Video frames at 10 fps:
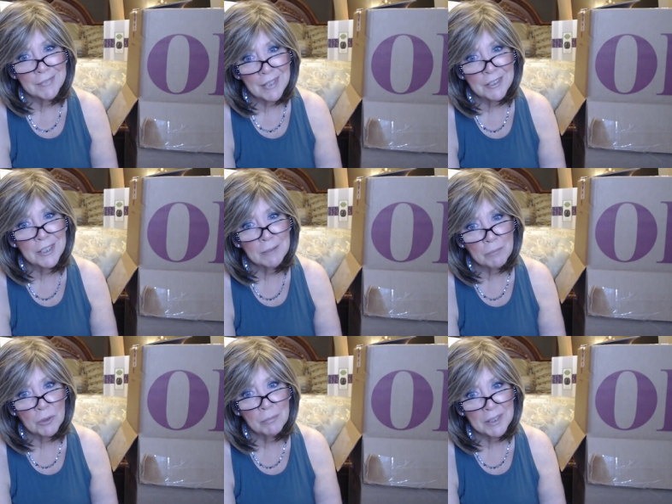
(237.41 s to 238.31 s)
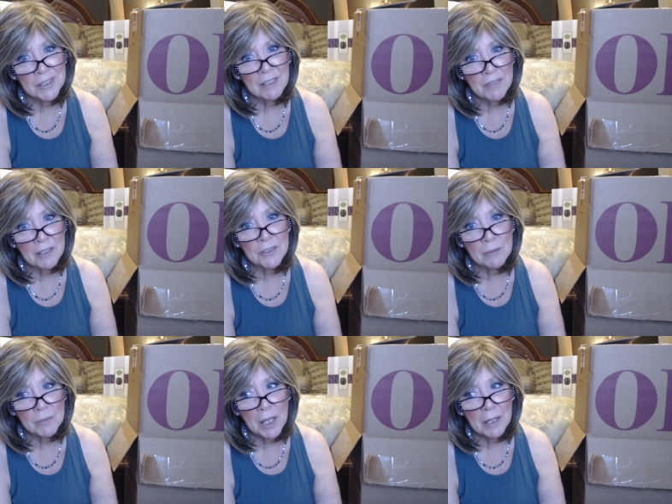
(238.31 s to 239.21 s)
I just burn myself out
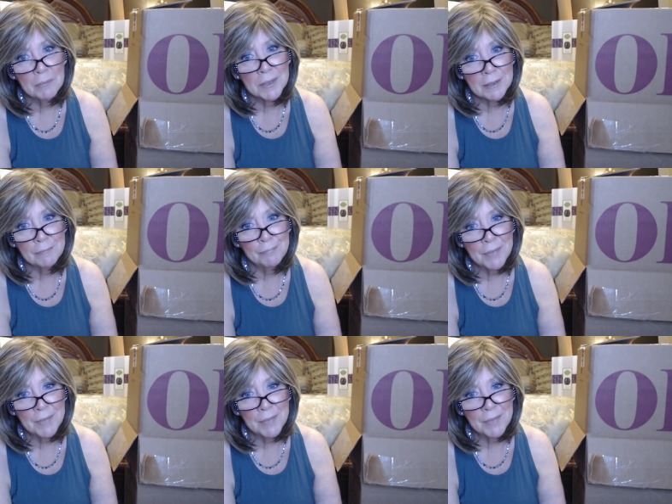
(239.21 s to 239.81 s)
sometimes and